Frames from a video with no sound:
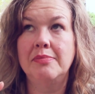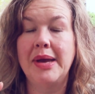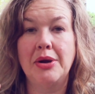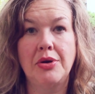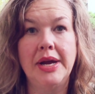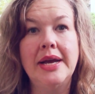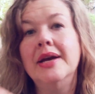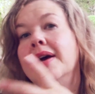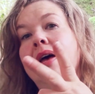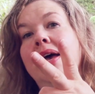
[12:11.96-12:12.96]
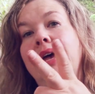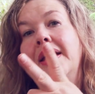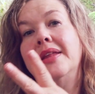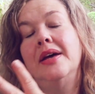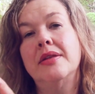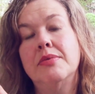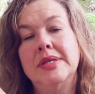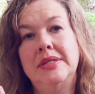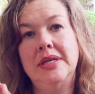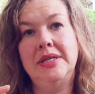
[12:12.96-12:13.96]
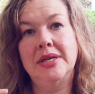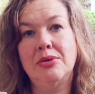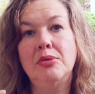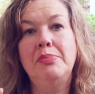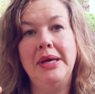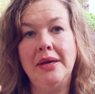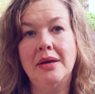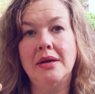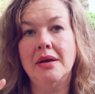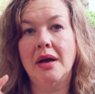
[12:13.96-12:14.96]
Baker Creek. And the other was the tickled pink